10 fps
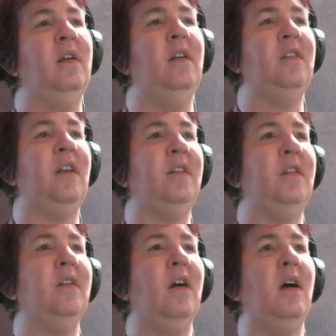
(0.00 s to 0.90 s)
Set
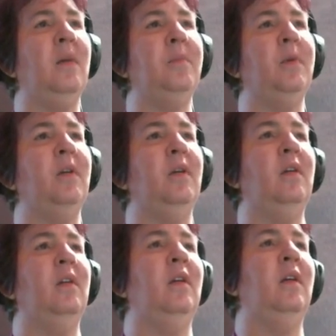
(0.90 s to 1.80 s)
the top
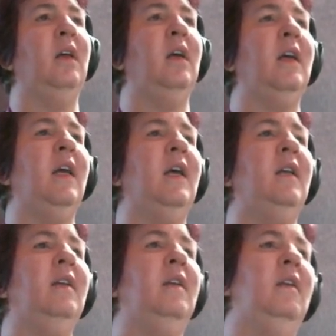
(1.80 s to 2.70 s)

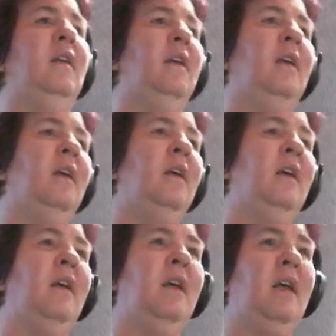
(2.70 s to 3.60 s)
again.
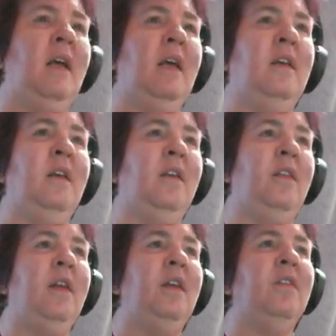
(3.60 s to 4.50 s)
And
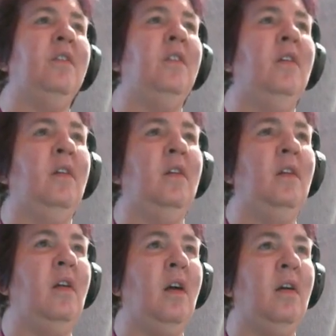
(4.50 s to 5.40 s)
these
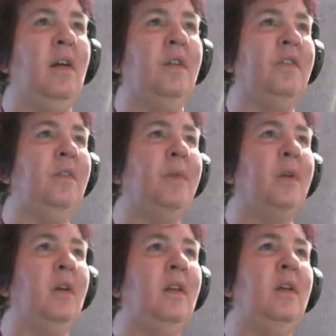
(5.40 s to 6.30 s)
are now similar
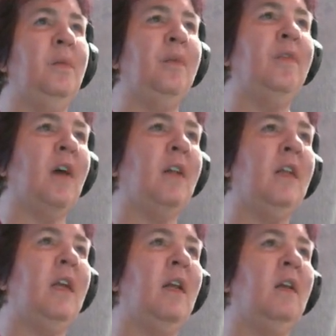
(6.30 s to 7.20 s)
in that we've got the
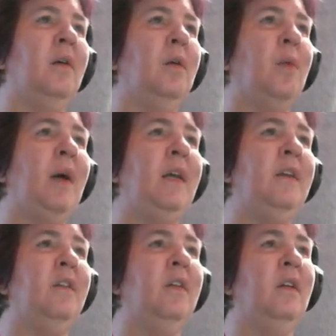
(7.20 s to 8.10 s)
yellow and white
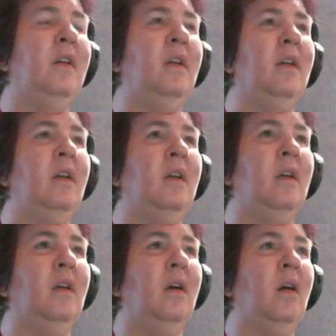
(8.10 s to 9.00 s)

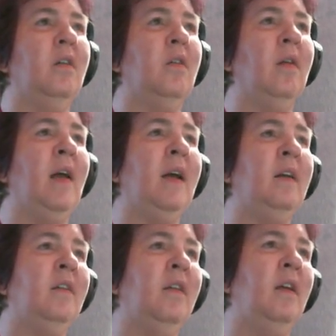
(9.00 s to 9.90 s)
are
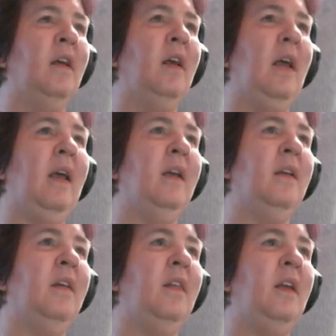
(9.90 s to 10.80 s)
correct,
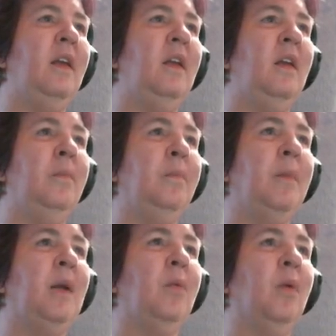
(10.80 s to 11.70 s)
and the
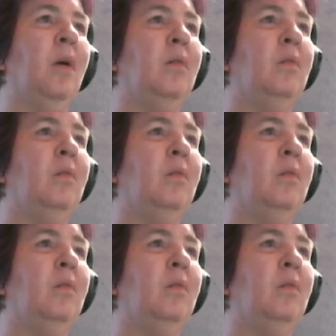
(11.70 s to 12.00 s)
middle row